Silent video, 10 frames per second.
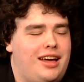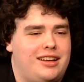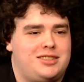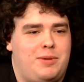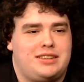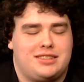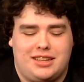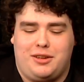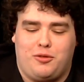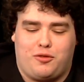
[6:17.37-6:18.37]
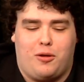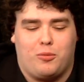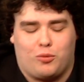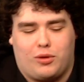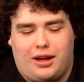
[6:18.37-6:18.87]
especially
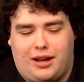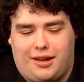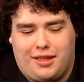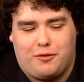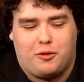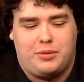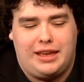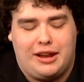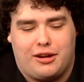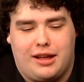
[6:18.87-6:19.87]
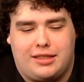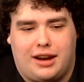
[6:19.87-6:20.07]
from the internet,